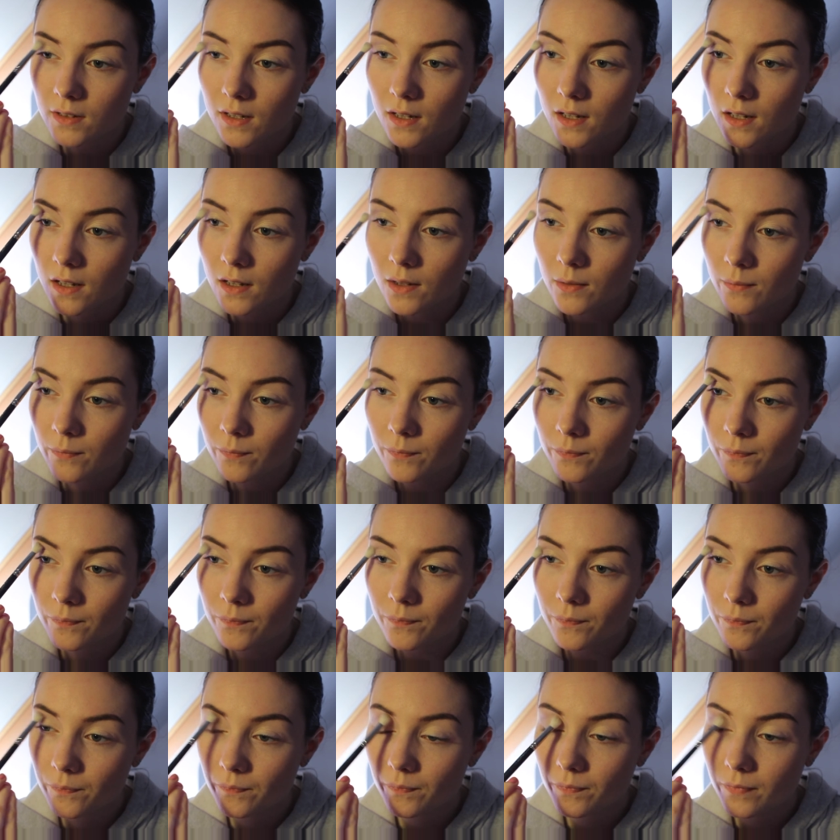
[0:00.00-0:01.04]
Um,
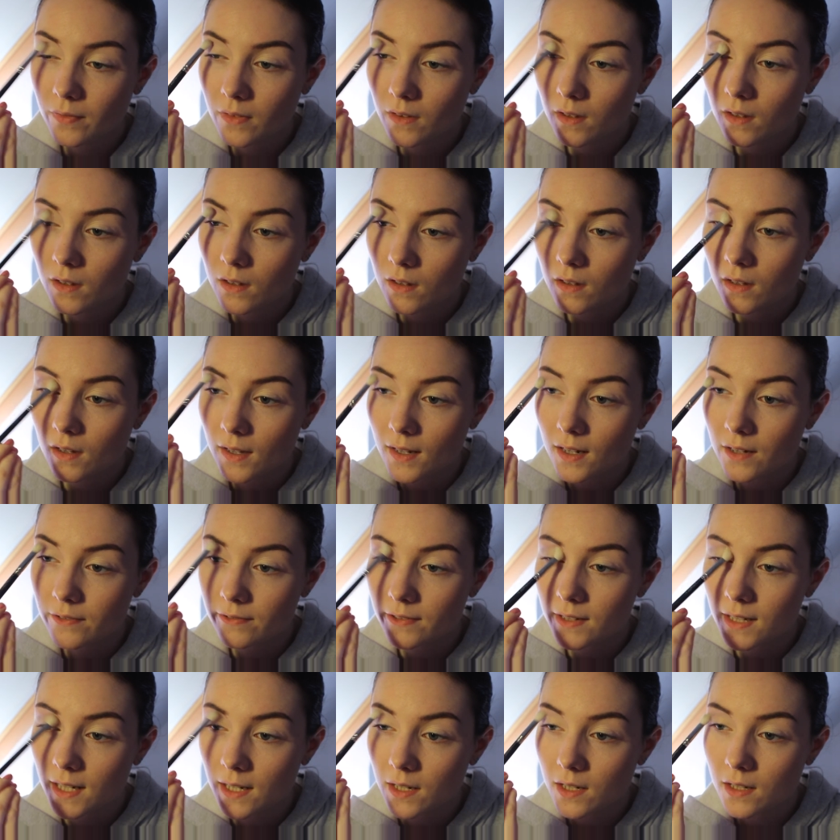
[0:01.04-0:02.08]
I
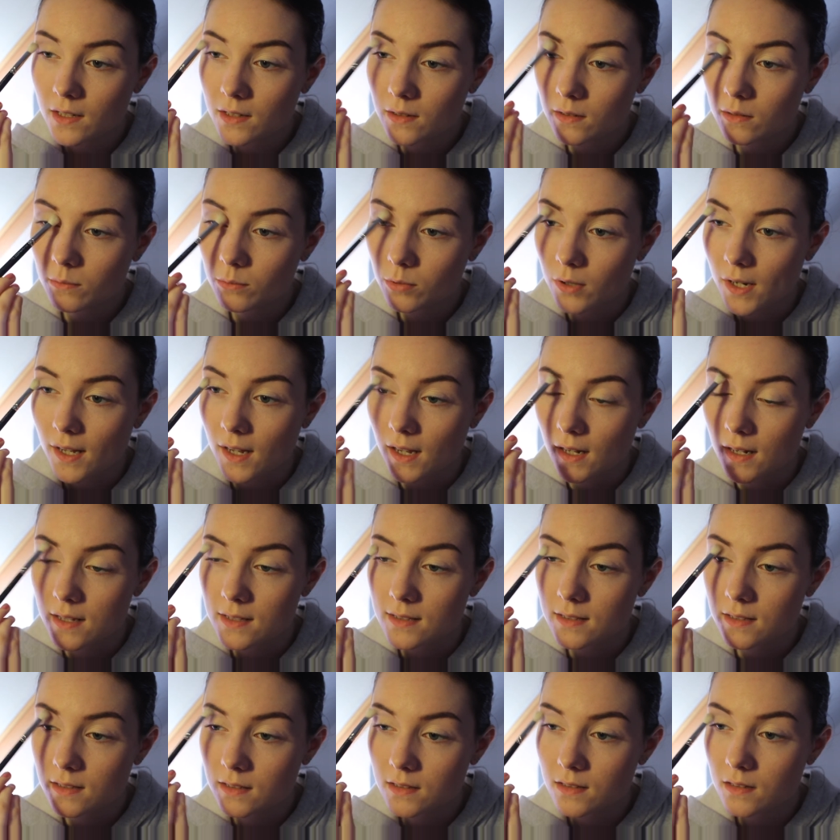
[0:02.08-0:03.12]
feel like bright
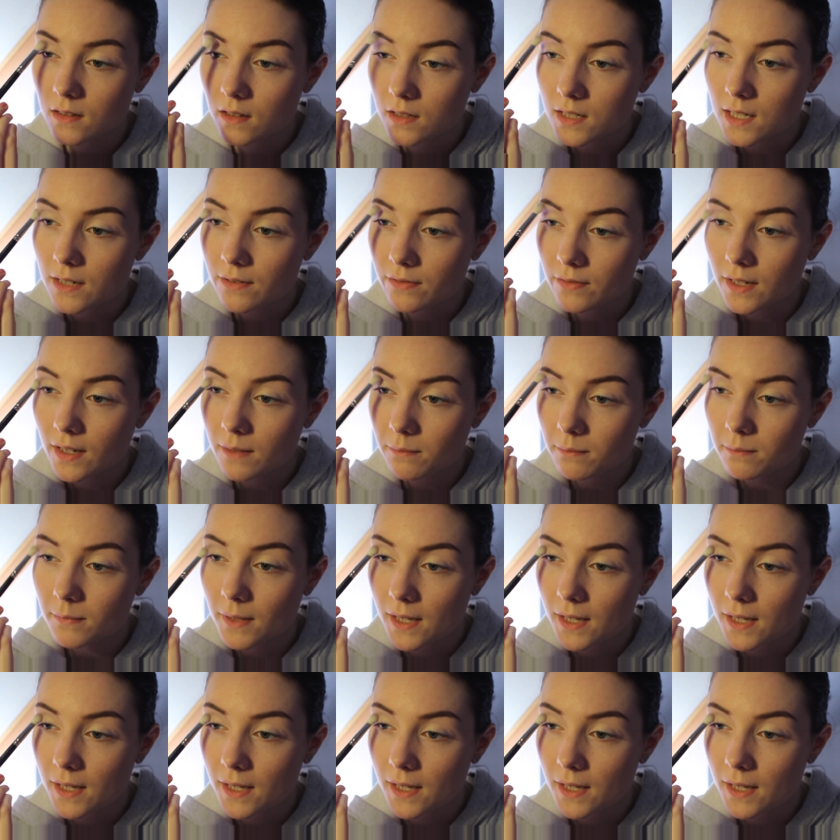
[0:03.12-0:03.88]
colours are definitely